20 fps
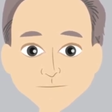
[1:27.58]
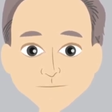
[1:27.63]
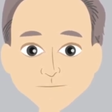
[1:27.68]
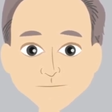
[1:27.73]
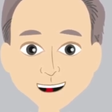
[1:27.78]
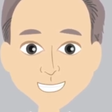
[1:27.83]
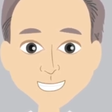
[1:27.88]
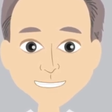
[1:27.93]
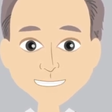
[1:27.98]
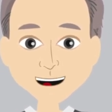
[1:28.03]

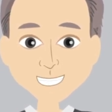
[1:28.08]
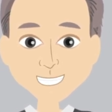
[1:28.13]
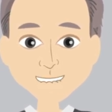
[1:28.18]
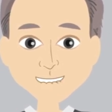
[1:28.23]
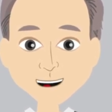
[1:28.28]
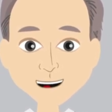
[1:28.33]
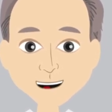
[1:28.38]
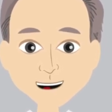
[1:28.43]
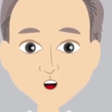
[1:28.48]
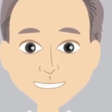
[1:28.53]
Then stage
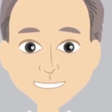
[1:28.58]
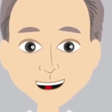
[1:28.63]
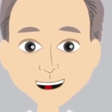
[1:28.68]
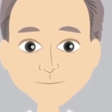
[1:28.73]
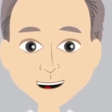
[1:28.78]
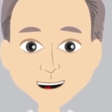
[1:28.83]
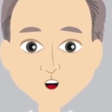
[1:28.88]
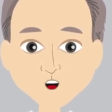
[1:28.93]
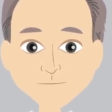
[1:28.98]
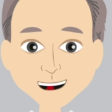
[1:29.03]
4 is the
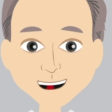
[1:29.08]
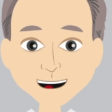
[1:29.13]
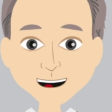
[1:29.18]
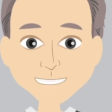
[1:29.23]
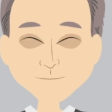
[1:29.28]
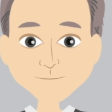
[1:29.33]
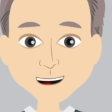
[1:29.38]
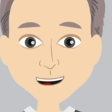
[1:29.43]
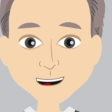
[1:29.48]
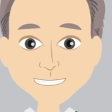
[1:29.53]
part we
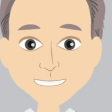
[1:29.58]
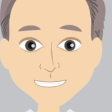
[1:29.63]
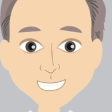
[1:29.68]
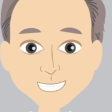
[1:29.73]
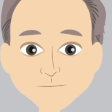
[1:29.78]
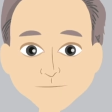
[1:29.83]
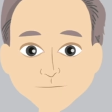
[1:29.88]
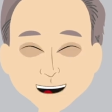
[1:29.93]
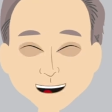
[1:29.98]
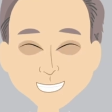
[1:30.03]
like
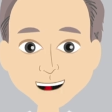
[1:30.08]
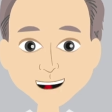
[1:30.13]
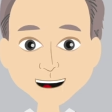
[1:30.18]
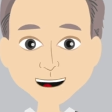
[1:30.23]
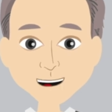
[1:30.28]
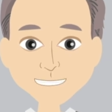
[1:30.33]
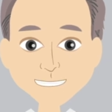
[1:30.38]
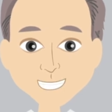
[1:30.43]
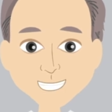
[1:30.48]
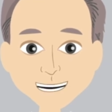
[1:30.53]
best, and that
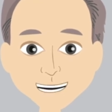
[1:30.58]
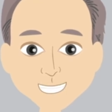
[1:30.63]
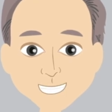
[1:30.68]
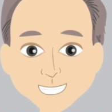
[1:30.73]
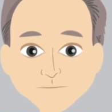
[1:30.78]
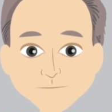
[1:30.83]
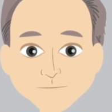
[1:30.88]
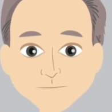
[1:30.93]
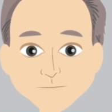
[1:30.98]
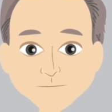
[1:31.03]
is
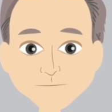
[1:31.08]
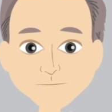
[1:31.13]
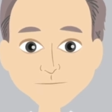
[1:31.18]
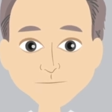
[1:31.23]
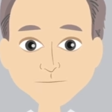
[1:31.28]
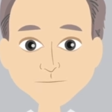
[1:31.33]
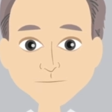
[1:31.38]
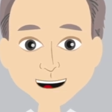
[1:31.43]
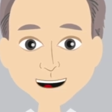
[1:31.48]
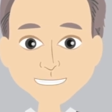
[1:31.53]
teach,
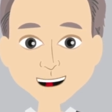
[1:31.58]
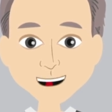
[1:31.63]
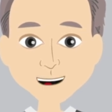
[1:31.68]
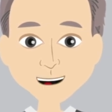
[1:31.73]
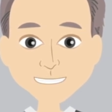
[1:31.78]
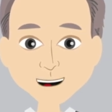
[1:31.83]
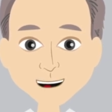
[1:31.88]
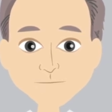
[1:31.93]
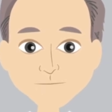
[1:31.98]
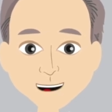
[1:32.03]
as
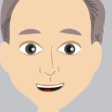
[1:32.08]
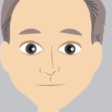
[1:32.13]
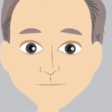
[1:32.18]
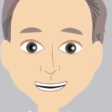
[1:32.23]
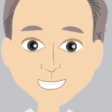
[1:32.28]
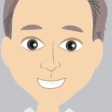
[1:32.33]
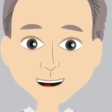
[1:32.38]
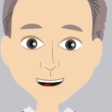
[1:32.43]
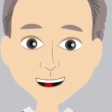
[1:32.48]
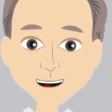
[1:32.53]
this is where
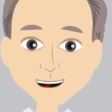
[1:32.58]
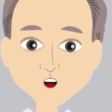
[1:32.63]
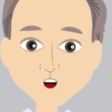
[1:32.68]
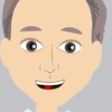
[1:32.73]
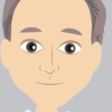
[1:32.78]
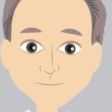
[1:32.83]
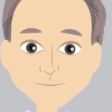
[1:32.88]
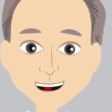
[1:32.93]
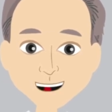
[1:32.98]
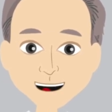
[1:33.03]
we deliver
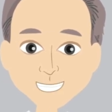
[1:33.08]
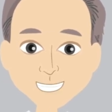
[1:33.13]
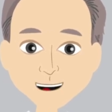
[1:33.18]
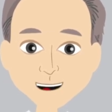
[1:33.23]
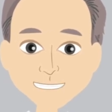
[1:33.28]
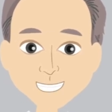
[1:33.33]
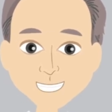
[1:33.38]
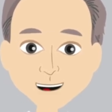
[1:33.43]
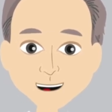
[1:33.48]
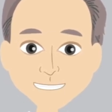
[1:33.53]
the planned
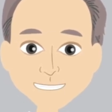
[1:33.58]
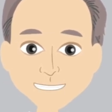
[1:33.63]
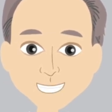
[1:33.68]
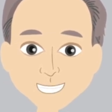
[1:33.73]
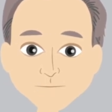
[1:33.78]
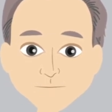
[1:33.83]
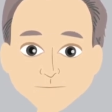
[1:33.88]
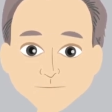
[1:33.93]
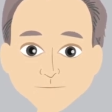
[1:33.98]
instruction.